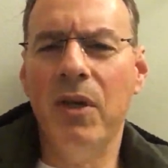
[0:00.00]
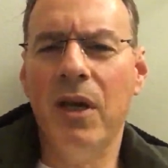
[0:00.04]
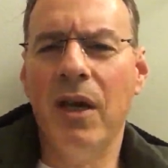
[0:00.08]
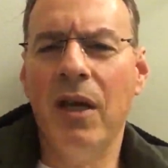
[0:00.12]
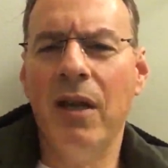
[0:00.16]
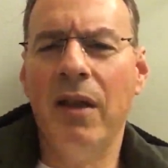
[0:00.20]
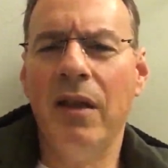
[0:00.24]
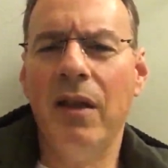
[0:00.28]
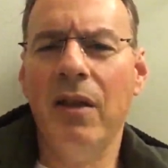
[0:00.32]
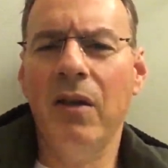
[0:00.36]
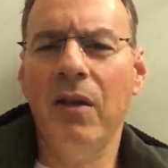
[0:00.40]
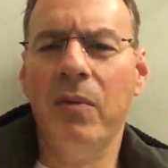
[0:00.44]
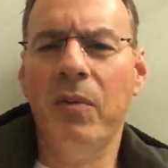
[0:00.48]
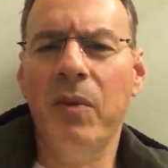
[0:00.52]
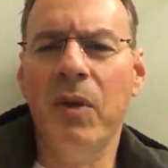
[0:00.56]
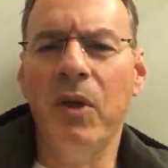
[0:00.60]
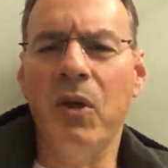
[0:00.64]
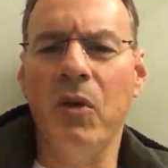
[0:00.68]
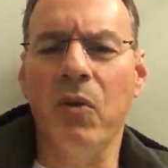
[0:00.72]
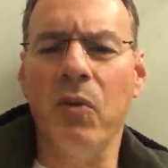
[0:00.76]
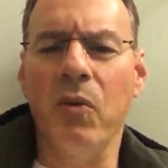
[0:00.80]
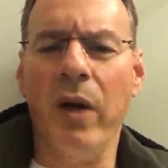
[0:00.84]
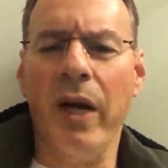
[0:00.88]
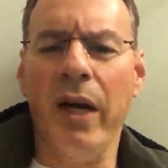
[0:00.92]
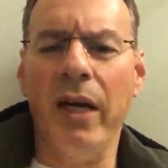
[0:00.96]
I think it'd be
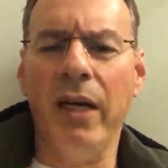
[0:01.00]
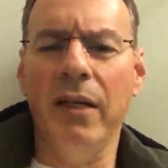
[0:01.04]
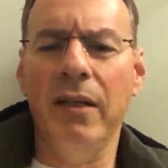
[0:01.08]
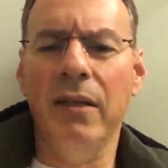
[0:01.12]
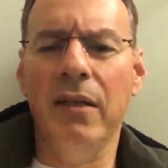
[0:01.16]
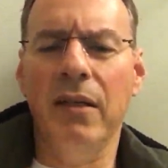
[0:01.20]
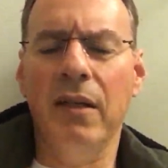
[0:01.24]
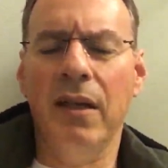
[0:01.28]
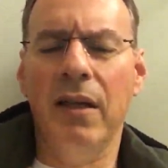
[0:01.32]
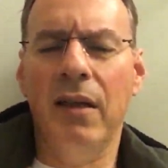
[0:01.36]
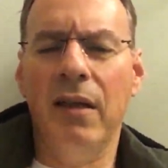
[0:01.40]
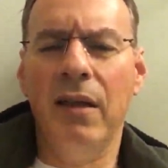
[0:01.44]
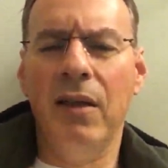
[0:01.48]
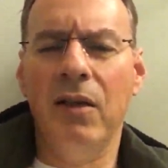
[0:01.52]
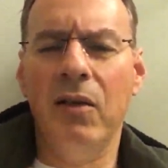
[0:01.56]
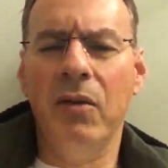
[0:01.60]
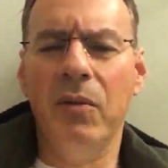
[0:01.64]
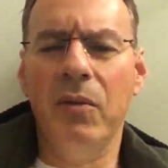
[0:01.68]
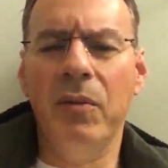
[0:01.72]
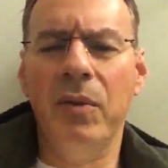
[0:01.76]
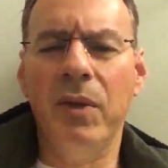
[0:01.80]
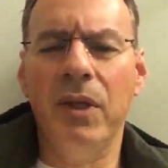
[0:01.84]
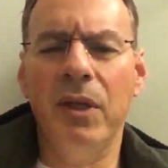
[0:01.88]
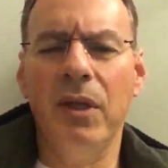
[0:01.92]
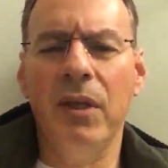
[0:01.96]
great. I think
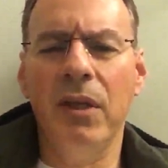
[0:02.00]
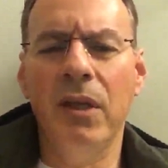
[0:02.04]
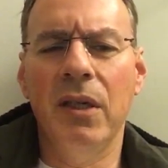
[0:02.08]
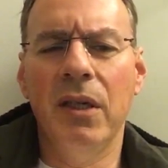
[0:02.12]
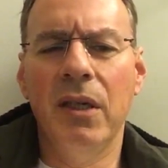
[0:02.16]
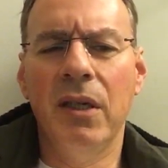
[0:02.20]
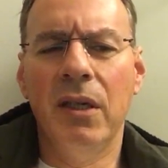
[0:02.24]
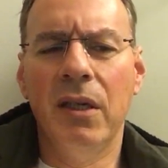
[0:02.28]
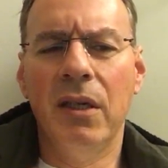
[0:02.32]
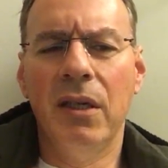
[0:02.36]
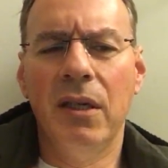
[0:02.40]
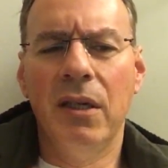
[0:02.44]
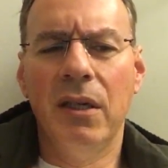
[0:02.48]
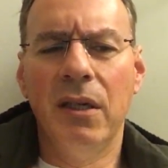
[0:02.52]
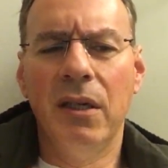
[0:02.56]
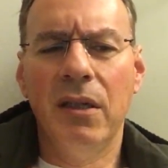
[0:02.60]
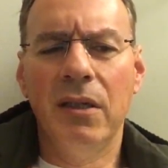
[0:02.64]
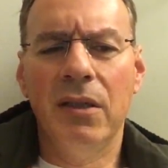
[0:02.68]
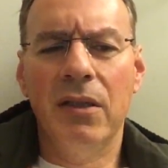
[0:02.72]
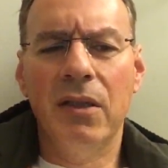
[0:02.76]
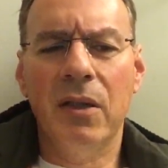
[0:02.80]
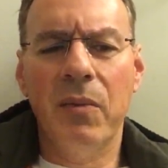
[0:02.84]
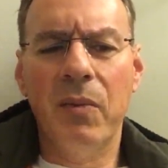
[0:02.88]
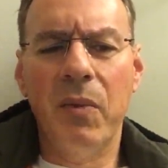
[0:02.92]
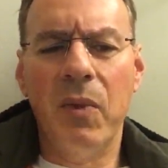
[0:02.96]
it would be
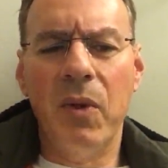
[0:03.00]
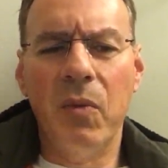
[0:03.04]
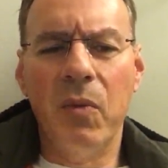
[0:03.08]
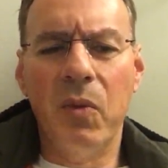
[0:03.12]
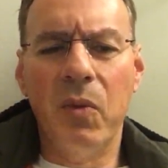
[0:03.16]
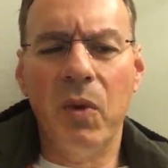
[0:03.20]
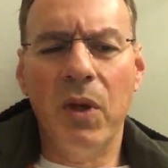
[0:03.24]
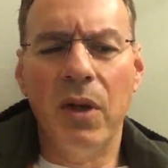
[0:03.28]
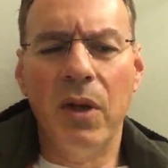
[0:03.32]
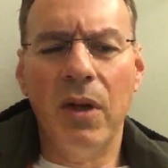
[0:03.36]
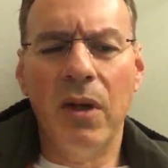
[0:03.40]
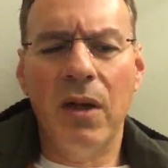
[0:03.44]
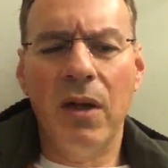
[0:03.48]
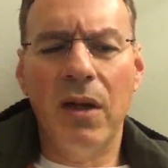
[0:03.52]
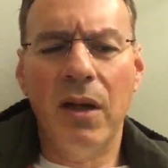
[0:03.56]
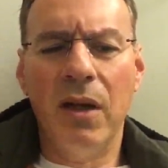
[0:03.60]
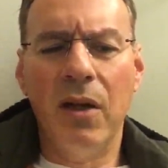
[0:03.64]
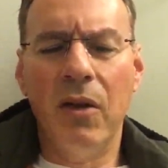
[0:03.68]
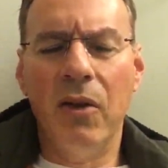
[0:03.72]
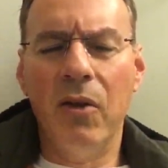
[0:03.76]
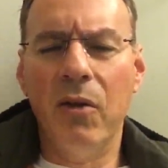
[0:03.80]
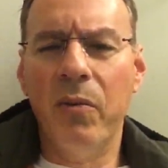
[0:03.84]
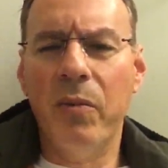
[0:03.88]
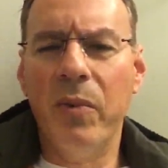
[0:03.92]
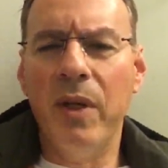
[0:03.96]
something where
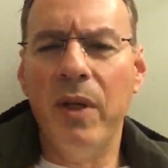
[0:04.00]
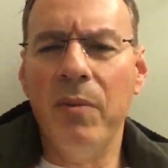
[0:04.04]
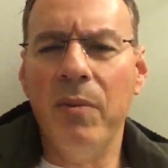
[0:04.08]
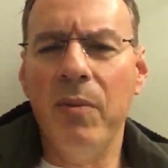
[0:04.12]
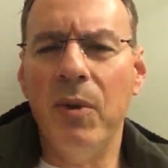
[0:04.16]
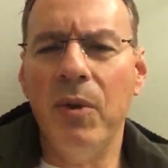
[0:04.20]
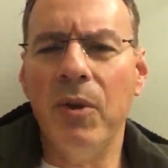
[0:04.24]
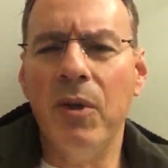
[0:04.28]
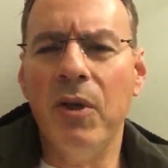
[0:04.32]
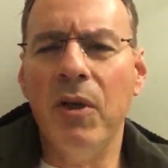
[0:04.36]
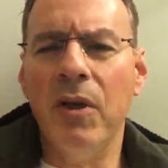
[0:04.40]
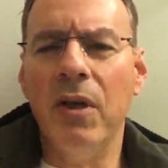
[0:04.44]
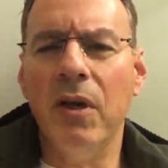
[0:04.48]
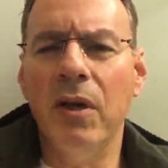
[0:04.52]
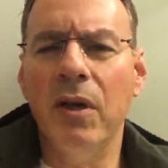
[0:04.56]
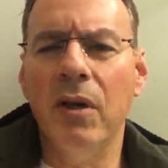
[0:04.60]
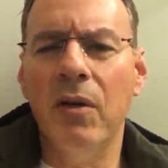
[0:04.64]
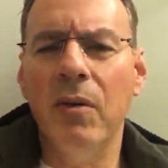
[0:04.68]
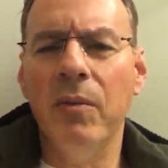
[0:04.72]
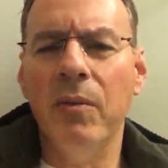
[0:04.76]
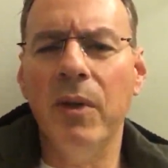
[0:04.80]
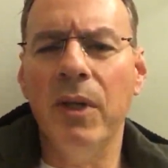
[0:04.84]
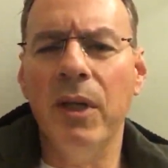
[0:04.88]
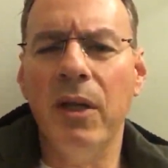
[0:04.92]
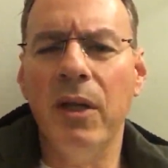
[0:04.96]
other people could
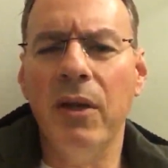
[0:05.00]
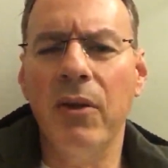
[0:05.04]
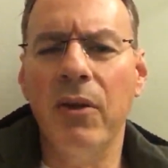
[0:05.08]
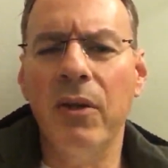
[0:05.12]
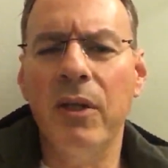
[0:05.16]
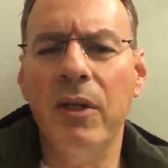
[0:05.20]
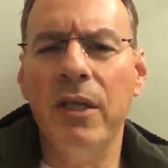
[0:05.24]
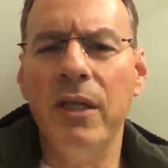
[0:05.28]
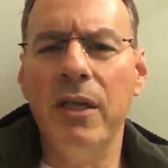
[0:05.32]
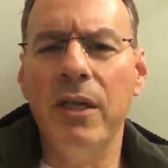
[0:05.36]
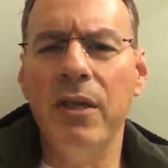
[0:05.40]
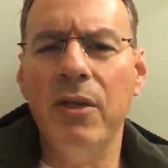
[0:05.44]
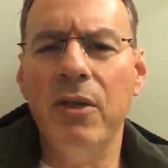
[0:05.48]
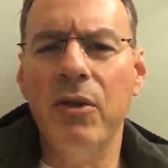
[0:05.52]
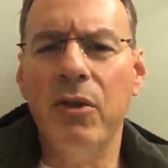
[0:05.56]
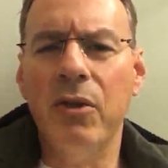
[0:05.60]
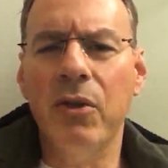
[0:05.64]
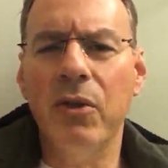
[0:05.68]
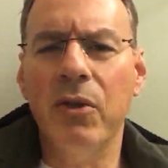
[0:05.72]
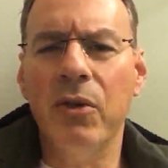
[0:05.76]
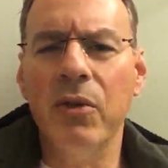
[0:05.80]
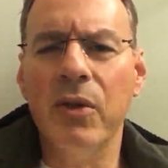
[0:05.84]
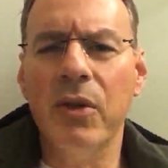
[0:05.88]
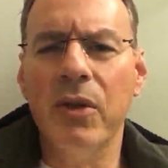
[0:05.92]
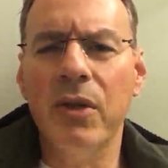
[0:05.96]
come and other
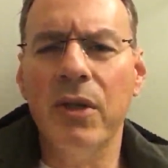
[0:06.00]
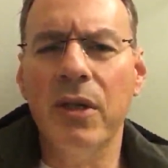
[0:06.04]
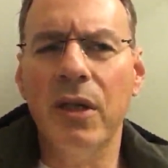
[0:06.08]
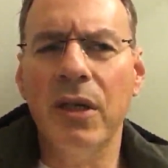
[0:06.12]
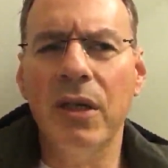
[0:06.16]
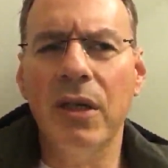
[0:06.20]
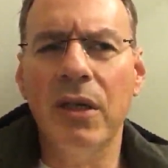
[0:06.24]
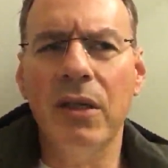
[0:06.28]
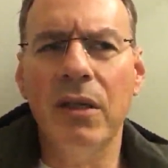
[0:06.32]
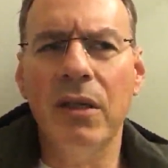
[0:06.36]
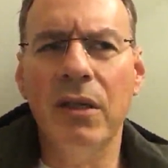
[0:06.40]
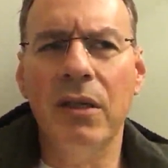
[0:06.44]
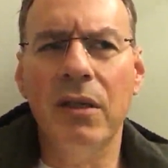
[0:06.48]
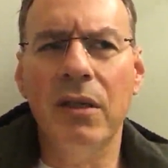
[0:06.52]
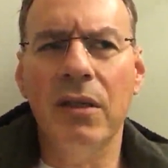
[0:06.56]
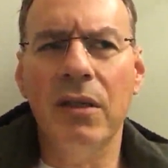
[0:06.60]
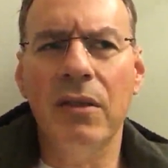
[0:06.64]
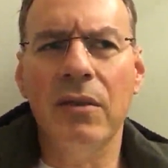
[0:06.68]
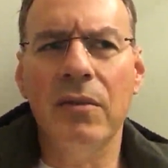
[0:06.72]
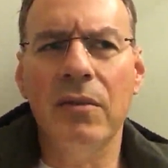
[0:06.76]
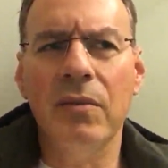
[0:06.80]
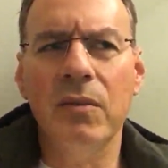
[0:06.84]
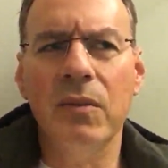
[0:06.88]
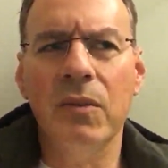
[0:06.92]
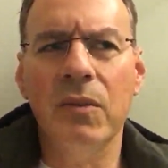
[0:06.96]
teachers and,
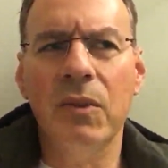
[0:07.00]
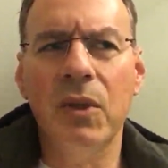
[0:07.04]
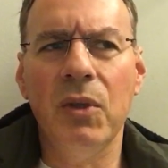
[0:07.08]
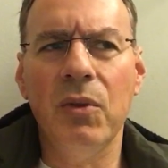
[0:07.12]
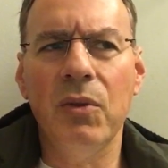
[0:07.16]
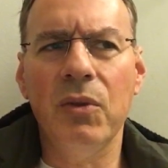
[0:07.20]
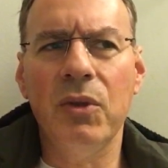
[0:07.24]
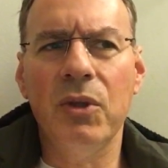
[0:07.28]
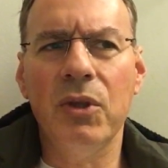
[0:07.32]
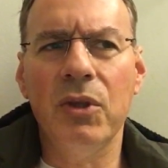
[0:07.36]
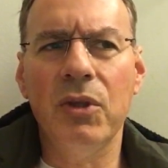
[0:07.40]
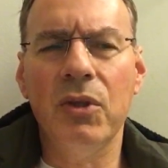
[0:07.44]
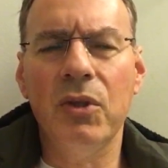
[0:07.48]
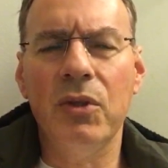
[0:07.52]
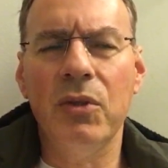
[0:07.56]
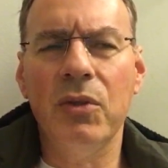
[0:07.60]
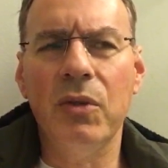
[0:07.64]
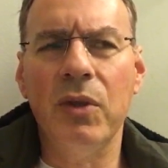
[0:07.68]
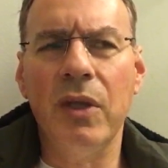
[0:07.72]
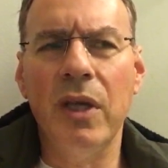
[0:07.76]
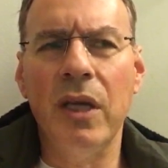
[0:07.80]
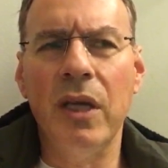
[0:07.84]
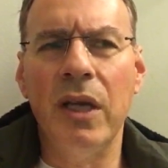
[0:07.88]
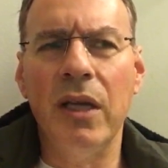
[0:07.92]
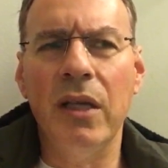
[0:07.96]
just
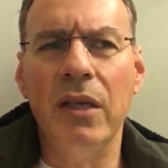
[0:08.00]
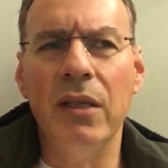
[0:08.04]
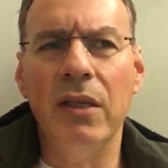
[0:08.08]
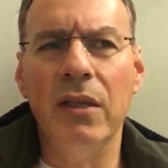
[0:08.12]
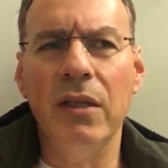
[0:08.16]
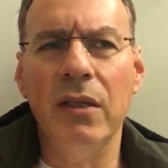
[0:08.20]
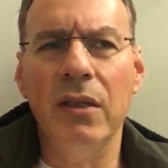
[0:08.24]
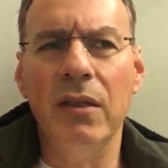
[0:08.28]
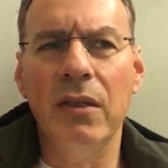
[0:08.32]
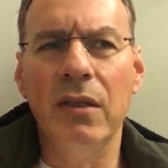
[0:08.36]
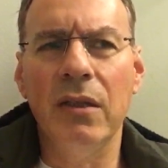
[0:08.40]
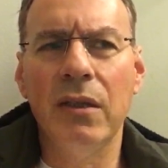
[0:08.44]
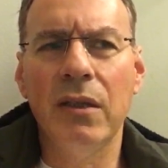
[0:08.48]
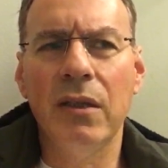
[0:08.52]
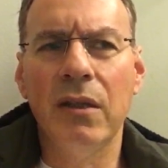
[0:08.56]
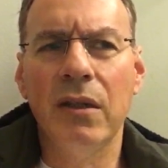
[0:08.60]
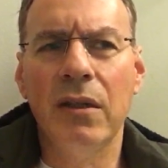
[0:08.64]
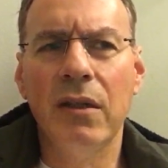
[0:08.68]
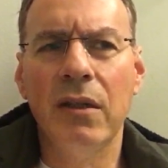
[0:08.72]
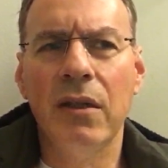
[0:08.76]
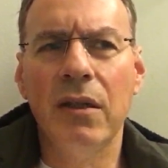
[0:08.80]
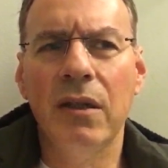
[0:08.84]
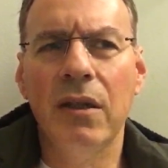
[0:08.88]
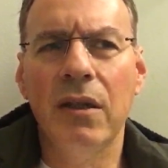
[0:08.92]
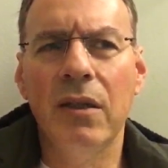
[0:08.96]
do that
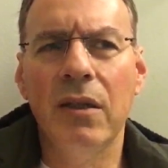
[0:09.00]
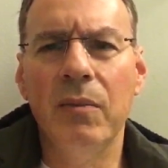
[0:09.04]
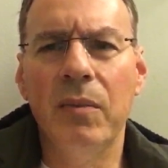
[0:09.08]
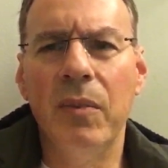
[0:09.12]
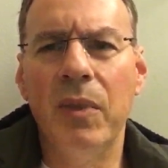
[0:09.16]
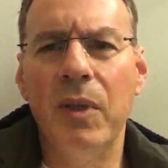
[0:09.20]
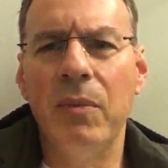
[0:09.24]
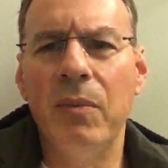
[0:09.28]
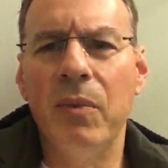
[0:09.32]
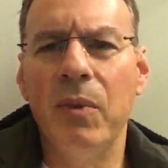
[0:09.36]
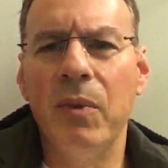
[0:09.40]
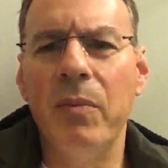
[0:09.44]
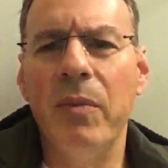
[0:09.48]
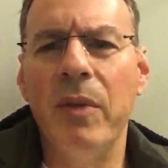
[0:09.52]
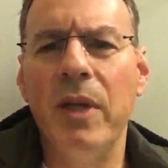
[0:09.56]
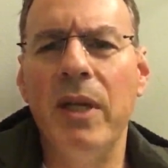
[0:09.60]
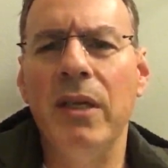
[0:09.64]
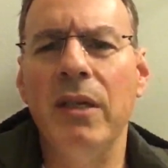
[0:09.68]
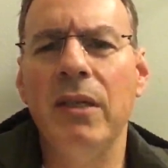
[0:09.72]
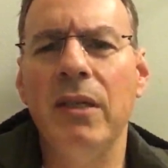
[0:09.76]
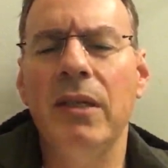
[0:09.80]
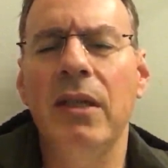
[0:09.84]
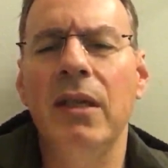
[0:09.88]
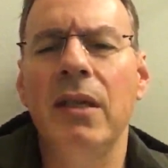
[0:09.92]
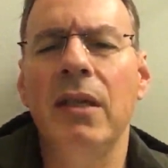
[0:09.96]
and people
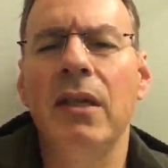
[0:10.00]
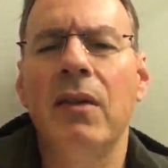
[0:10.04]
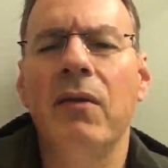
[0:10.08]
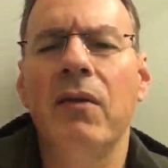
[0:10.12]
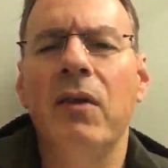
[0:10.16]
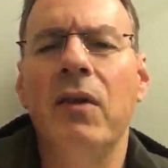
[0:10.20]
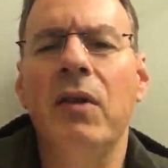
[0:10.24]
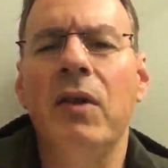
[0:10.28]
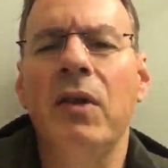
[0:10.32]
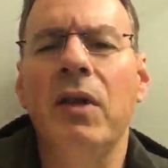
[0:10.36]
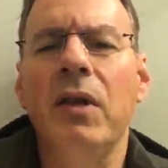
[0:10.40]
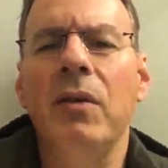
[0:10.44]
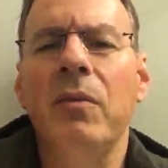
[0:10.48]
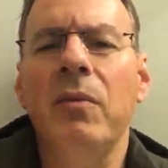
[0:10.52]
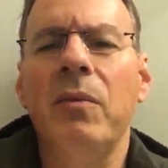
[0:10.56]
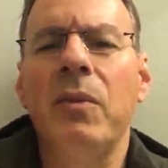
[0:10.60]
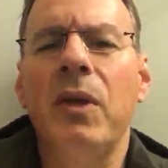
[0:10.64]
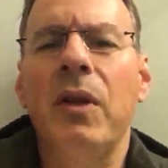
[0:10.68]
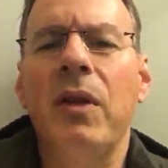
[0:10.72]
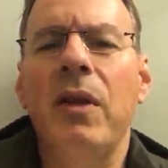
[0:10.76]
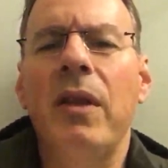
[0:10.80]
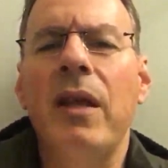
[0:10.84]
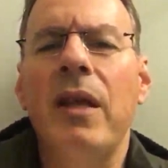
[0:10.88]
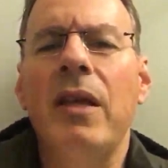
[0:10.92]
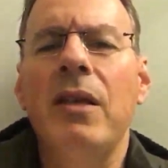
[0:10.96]
meditate and everything.
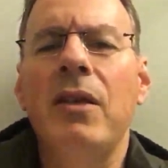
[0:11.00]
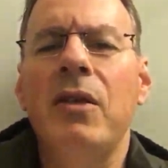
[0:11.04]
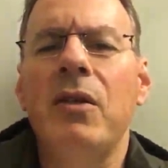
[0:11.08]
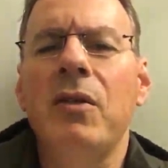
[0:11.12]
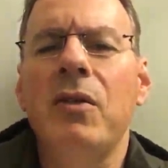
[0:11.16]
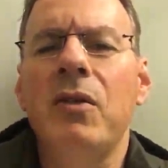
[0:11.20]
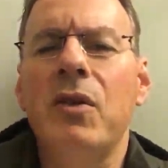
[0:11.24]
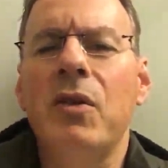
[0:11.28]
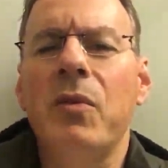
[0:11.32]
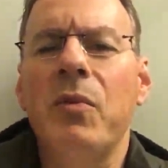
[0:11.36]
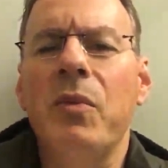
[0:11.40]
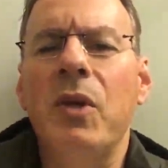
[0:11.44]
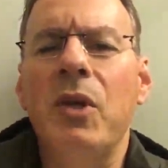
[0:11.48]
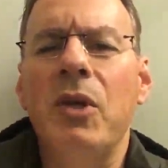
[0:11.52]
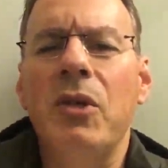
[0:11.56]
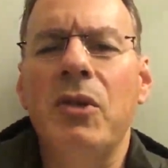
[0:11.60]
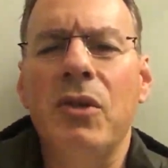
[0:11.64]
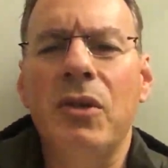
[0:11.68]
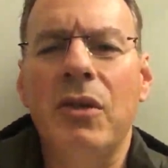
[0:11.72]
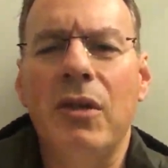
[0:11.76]
But thank you so much,